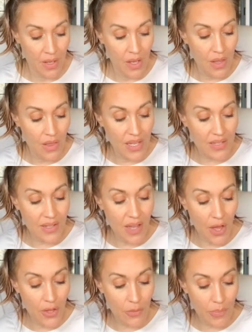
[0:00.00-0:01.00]
These
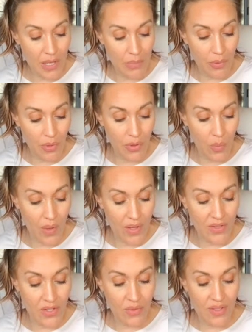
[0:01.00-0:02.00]
other people, the
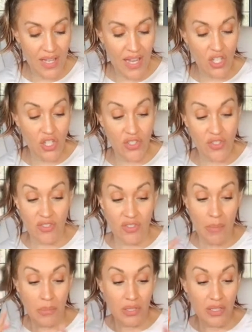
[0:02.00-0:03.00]
ones you say just
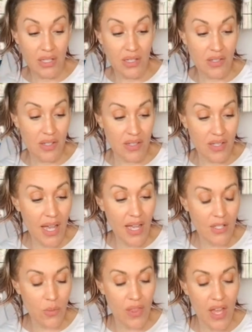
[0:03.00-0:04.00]
stumbled into
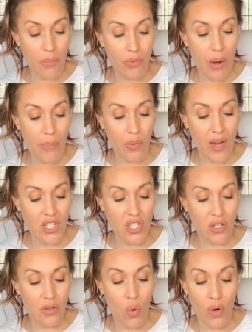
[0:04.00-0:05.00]
success without
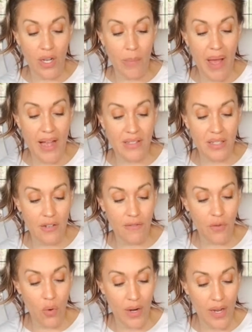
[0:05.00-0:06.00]
preparation or capacity
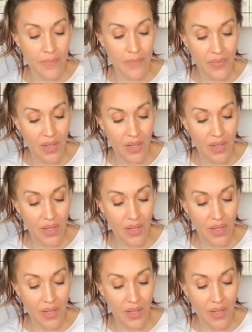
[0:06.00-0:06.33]
for it,